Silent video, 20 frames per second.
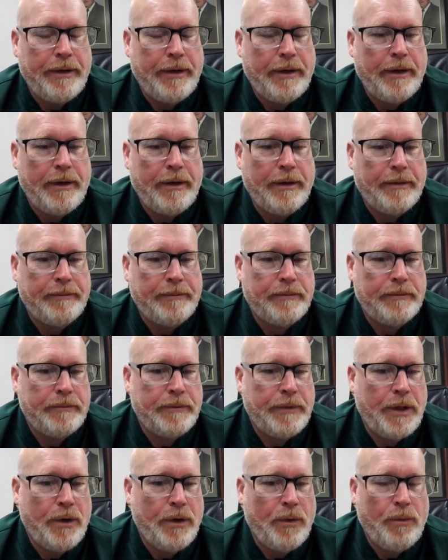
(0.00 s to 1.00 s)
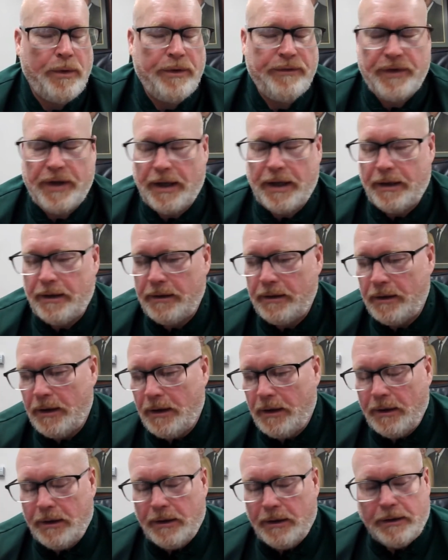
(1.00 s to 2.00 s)
We've had a
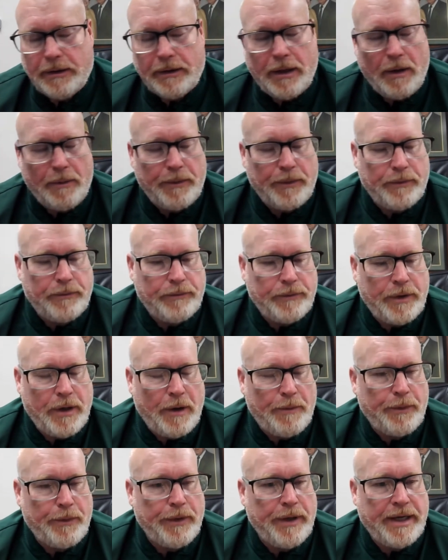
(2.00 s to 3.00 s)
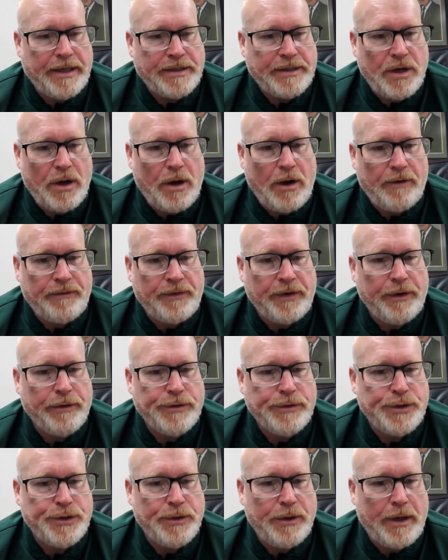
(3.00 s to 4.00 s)
couple days off here
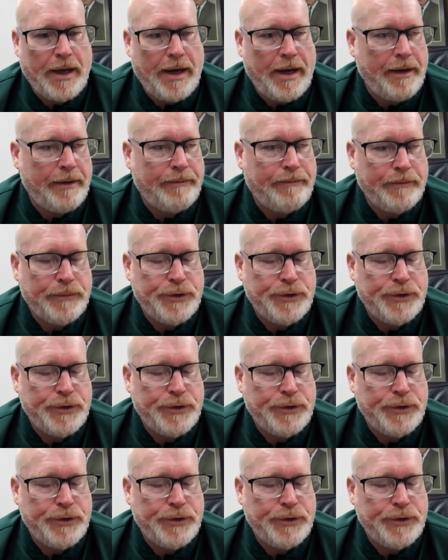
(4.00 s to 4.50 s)
in July.